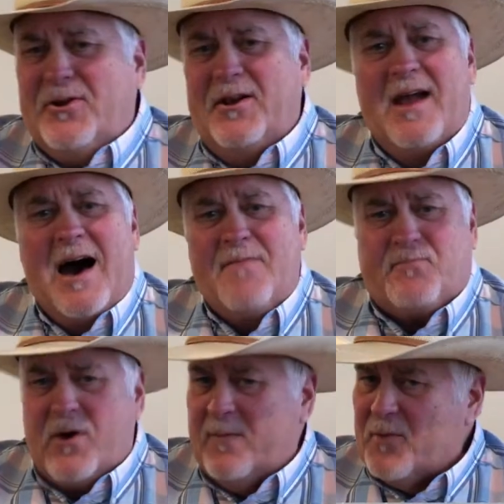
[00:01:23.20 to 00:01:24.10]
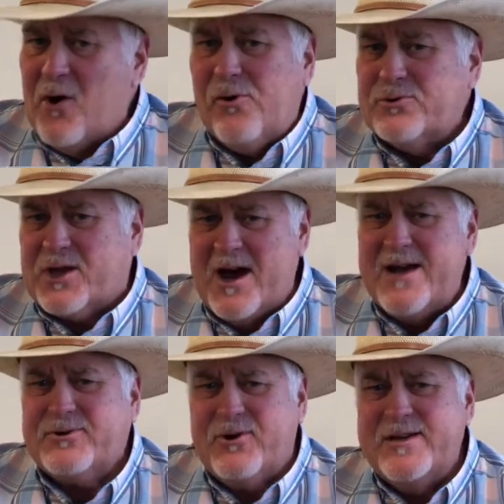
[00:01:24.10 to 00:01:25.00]
a lot from those
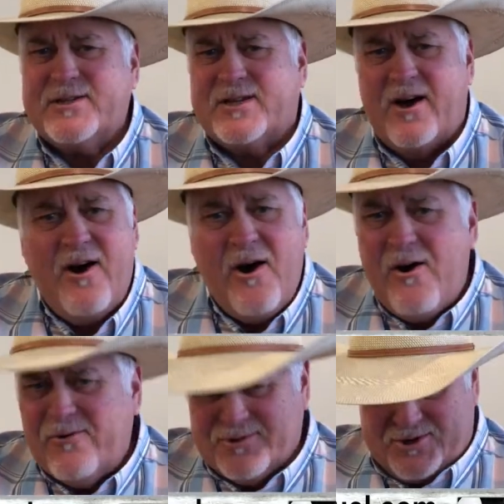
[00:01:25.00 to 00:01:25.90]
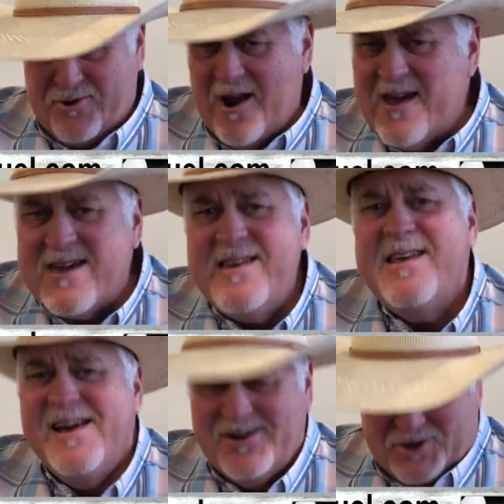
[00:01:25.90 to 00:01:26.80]
country songs. Drinking,
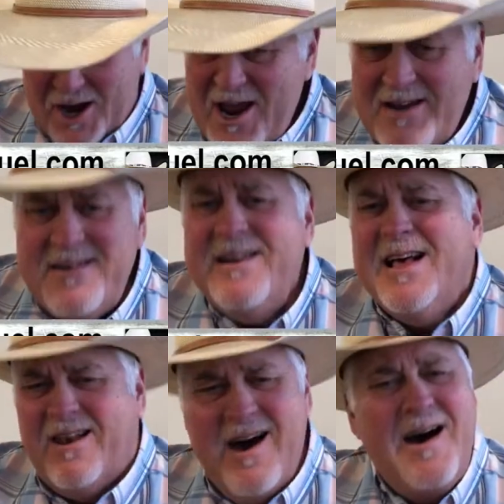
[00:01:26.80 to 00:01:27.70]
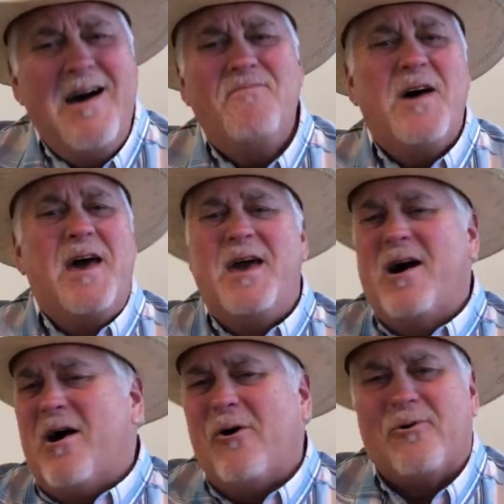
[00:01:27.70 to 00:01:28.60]
cheating, love, they
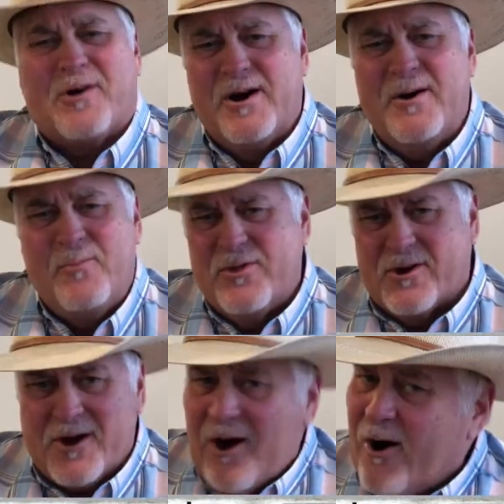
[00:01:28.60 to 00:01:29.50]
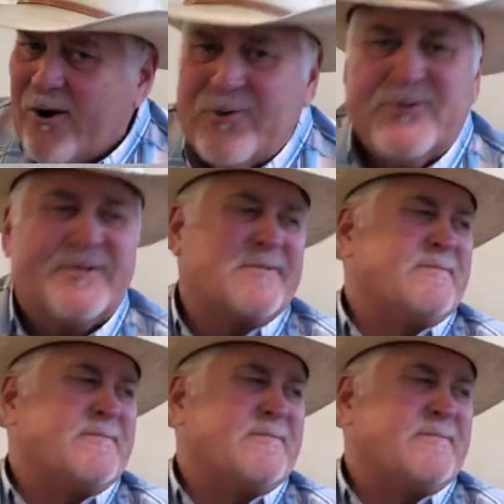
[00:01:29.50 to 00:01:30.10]
all come with a cost.